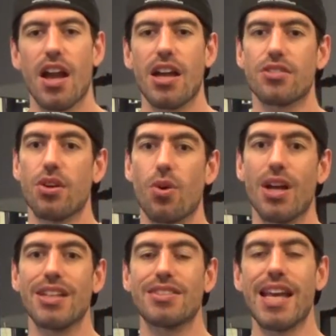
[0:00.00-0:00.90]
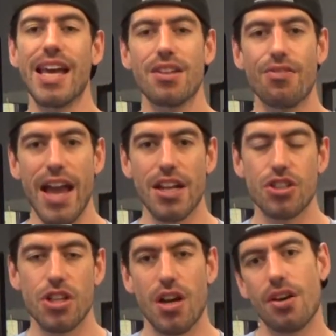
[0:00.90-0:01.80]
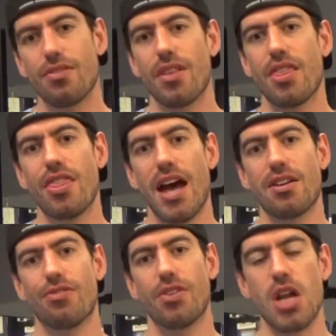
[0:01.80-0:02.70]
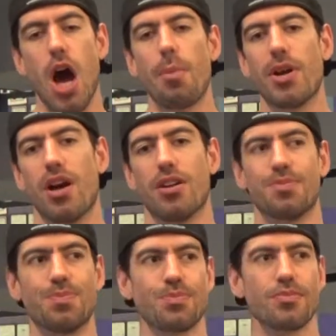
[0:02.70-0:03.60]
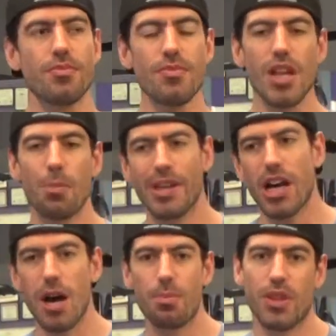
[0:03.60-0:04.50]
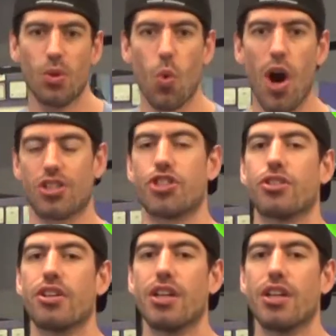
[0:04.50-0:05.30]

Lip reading: So take advantage of that phenomenon. Become the watcher.